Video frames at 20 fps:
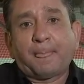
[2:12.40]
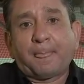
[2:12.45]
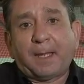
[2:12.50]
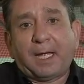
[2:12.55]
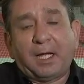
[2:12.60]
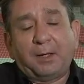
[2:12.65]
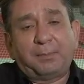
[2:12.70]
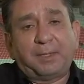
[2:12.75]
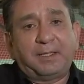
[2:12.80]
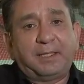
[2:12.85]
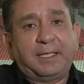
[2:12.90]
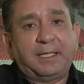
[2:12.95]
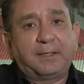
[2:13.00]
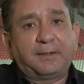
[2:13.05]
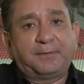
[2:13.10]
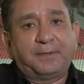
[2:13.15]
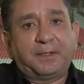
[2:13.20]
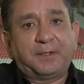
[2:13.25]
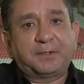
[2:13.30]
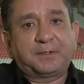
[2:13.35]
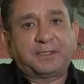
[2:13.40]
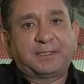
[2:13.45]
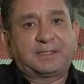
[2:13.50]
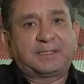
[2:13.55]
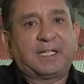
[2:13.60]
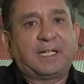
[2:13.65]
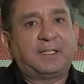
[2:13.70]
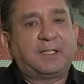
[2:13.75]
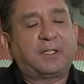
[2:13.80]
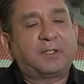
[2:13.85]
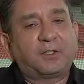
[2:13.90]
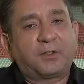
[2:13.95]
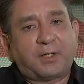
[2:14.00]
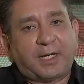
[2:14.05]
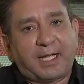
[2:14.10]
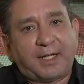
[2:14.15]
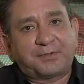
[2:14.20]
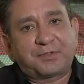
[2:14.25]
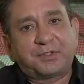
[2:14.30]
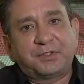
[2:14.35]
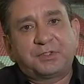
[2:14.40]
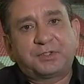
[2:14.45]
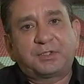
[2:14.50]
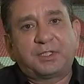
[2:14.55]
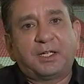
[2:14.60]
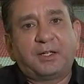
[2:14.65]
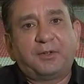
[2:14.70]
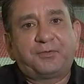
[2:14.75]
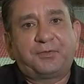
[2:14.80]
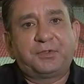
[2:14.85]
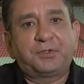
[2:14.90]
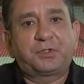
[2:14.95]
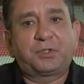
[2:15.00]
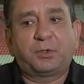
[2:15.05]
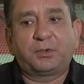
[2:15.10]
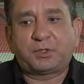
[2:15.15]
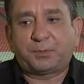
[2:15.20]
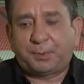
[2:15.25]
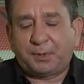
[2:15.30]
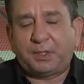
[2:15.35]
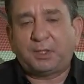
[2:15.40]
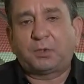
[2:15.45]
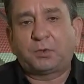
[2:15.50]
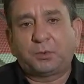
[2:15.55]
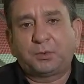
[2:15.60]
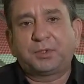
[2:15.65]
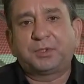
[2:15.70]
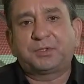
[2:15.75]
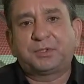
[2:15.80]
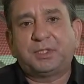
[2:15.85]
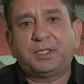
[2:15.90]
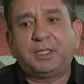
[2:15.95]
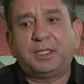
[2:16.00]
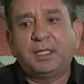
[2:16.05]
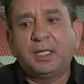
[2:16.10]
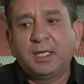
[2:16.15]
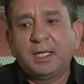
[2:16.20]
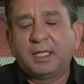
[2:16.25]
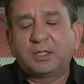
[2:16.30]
out by the elevators that sign autographs and stuff. And so it's pretty cool to see.